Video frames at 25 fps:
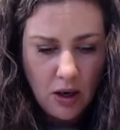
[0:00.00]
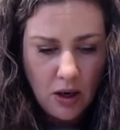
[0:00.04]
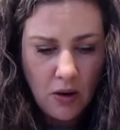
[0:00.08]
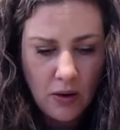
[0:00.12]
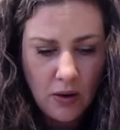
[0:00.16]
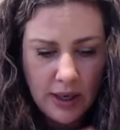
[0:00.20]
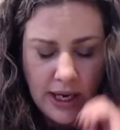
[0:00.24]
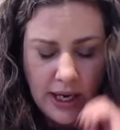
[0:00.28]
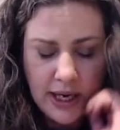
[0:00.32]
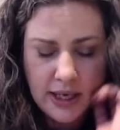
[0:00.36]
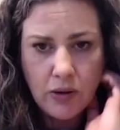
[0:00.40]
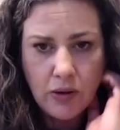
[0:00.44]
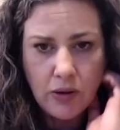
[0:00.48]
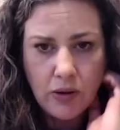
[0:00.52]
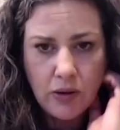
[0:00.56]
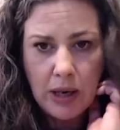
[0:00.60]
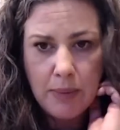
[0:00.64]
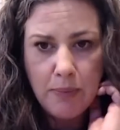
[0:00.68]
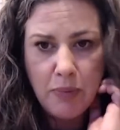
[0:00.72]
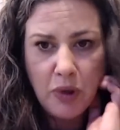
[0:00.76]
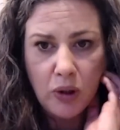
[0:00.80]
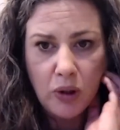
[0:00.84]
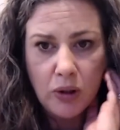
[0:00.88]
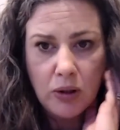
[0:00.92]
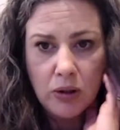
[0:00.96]
Okay, so I
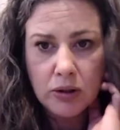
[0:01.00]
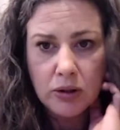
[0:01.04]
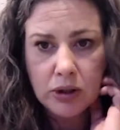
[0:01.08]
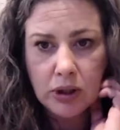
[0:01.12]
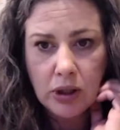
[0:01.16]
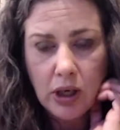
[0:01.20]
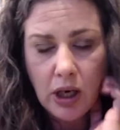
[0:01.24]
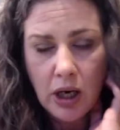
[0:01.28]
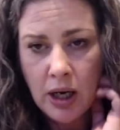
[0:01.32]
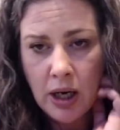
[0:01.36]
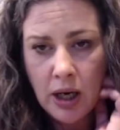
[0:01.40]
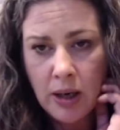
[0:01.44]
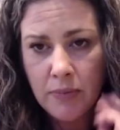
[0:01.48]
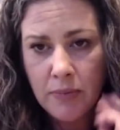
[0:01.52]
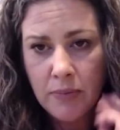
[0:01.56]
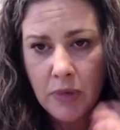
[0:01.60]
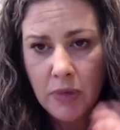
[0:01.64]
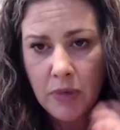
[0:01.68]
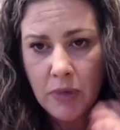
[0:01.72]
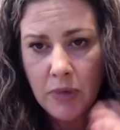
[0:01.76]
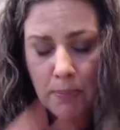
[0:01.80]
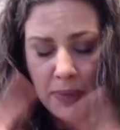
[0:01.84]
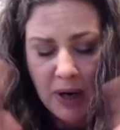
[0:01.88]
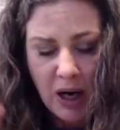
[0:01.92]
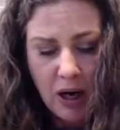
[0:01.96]
pulled
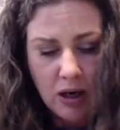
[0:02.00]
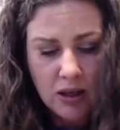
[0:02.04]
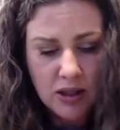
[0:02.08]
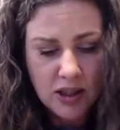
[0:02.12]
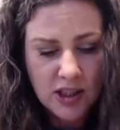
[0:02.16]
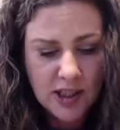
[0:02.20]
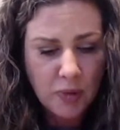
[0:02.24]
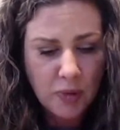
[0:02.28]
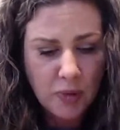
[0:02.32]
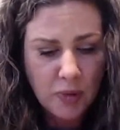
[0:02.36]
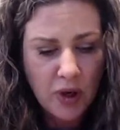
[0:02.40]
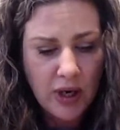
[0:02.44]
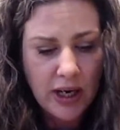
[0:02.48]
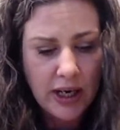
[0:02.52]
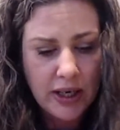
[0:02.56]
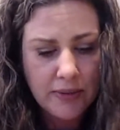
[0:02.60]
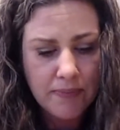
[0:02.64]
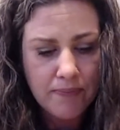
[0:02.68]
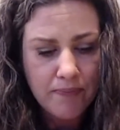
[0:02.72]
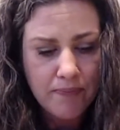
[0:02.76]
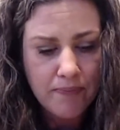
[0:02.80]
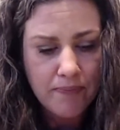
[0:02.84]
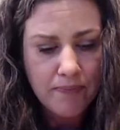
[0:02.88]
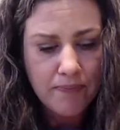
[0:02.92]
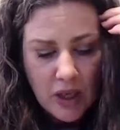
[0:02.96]
a box
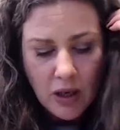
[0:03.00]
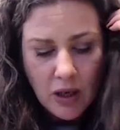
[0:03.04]
spread.